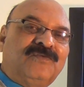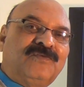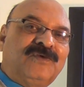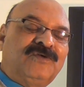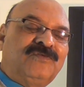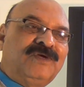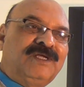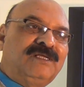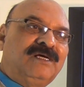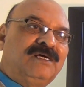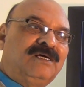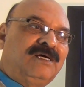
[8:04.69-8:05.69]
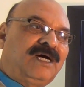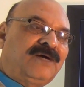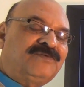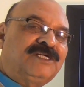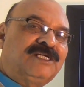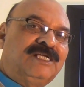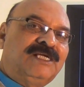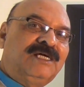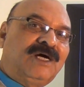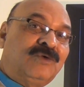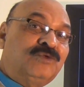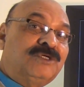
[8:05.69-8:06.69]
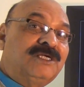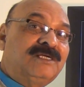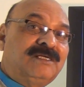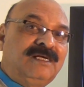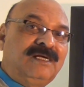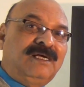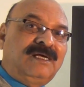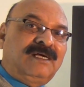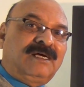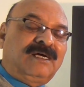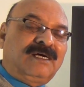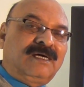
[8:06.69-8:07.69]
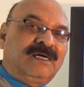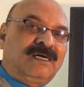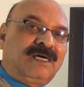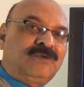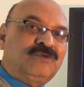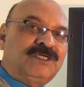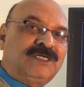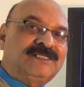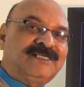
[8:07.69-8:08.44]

with after the outer